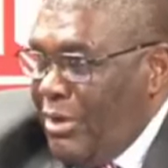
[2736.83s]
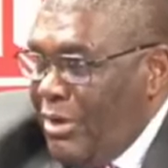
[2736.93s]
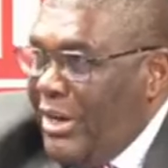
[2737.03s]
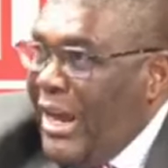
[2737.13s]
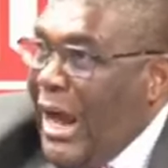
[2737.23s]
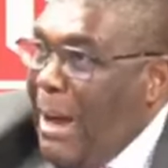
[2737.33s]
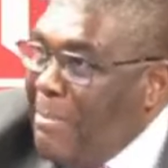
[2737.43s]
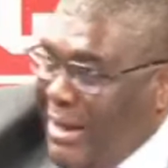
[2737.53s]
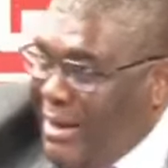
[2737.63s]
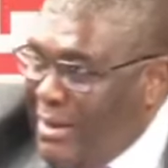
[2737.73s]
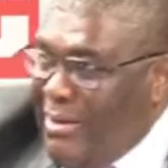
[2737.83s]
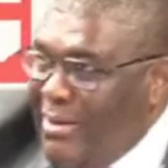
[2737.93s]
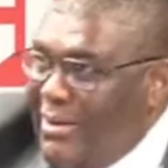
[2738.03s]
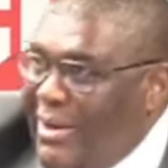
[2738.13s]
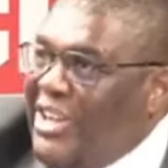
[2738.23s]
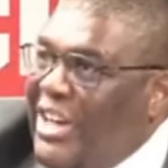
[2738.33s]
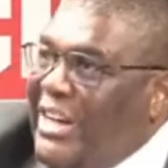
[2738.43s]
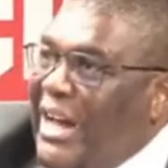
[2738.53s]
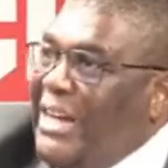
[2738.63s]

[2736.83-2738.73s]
The army, Nigeria